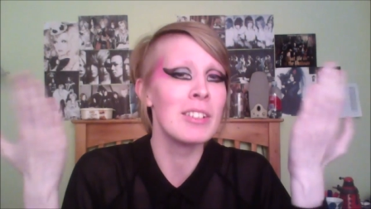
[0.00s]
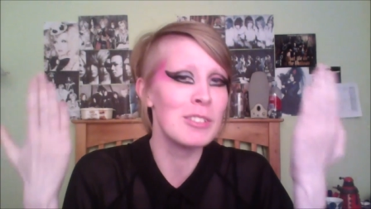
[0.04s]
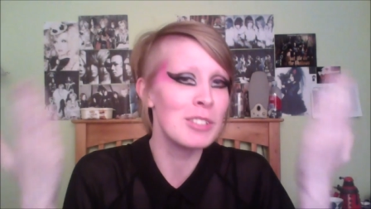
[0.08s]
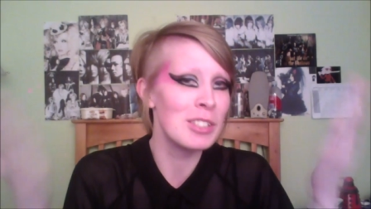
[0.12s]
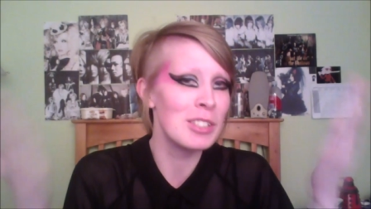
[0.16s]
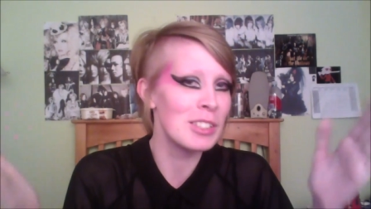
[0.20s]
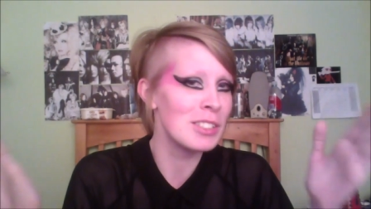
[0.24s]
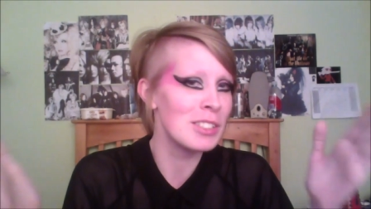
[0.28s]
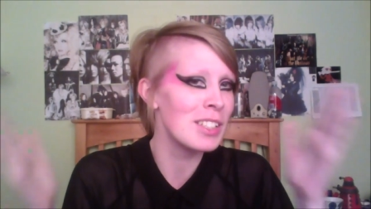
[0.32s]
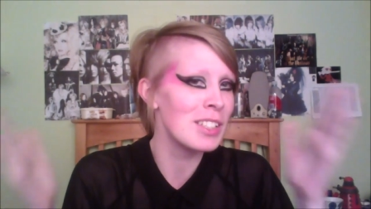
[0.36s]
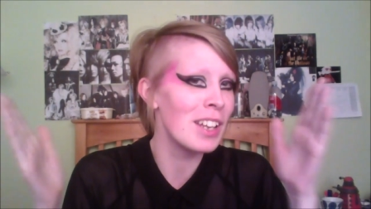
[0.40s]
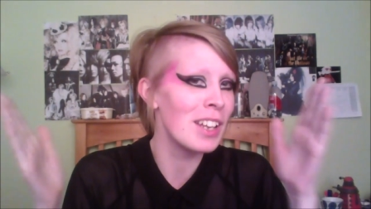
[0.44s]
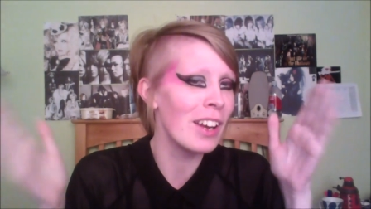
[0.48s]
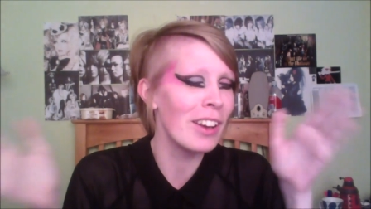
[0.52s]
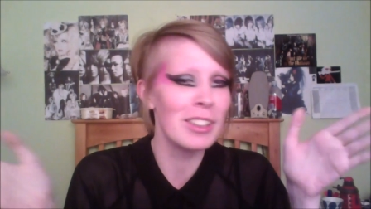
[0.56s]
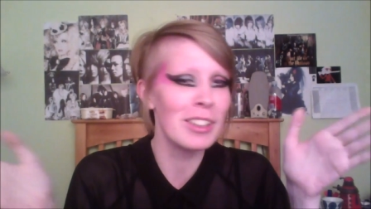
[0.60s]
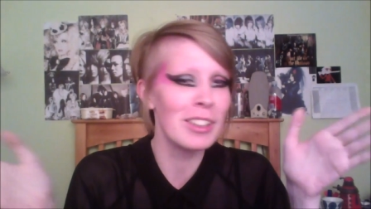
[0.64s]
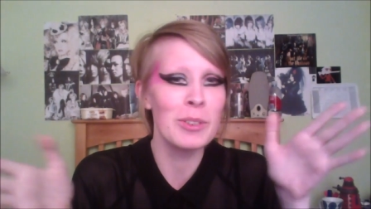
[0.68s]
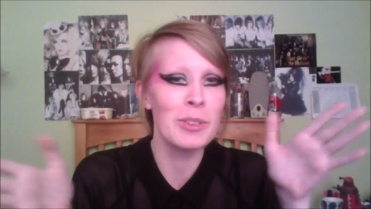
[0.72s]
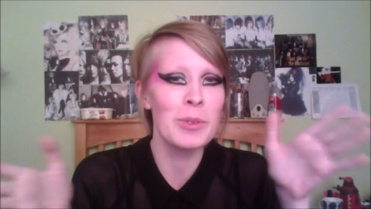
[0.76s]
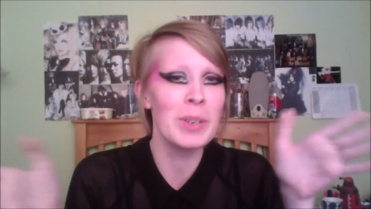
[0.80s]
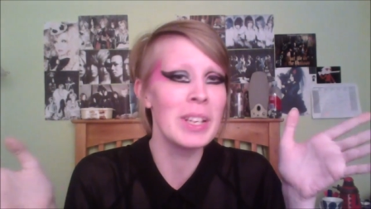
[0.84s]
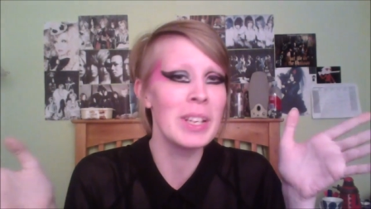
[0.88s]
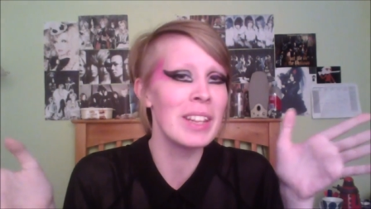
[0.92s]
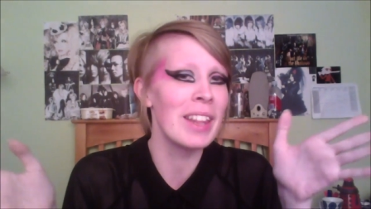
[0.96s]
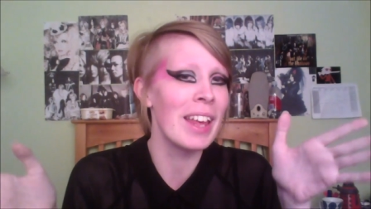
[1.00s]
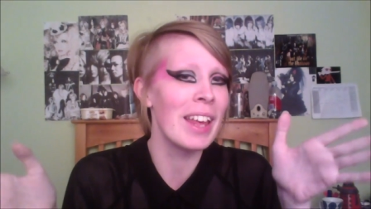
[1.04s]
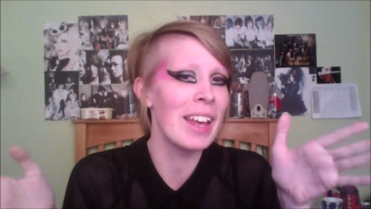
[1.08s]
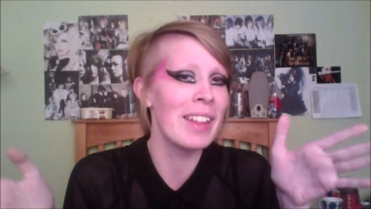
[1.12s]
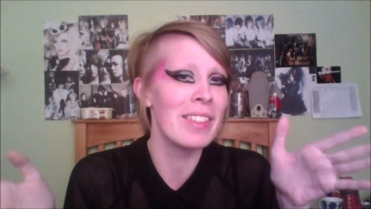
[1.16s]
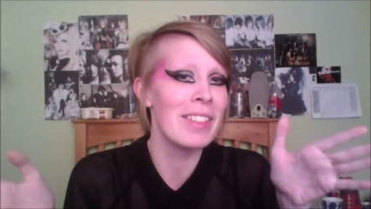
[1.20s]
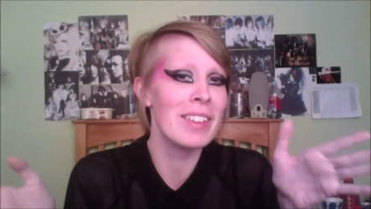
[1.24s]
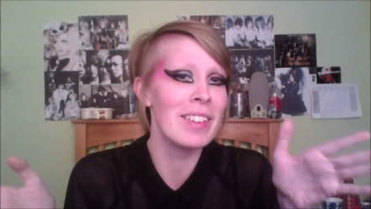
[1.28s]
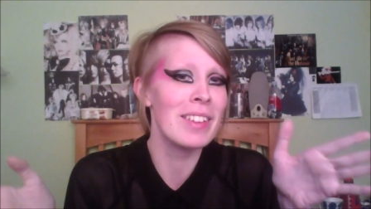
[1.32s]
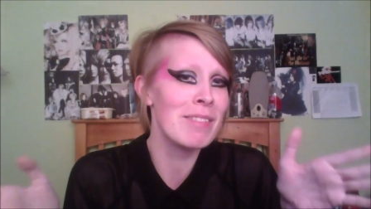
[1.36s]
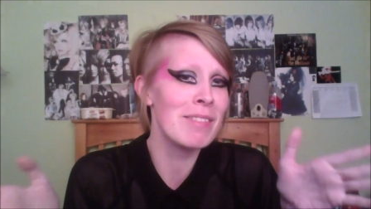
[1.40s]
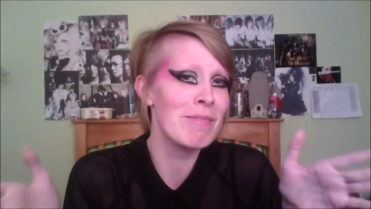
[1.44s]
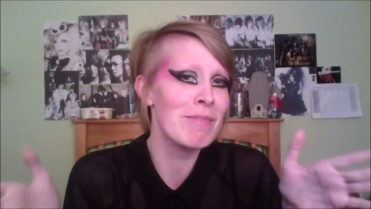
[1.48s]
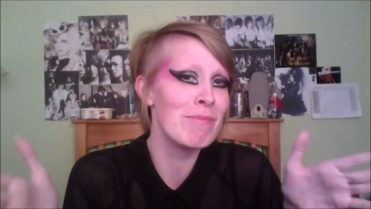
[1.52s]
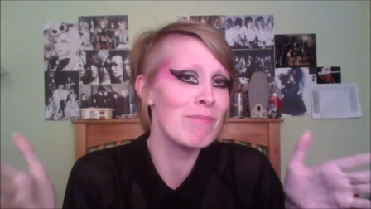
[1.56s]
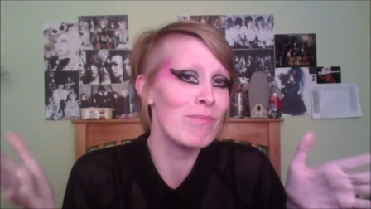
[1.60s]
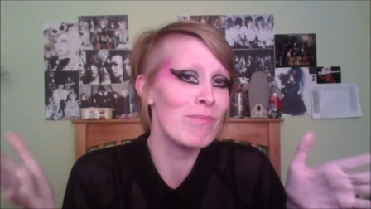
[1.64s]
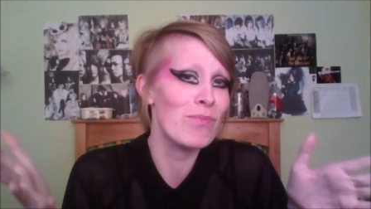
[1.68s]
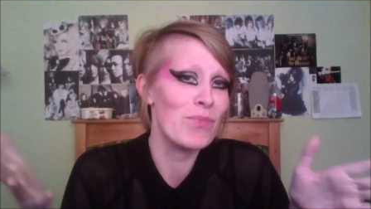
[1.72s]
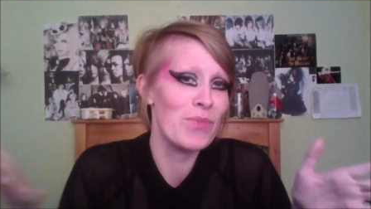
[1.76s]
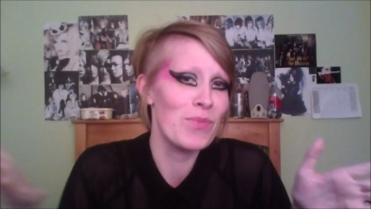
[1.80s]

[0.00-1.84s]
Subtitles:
to start doing that than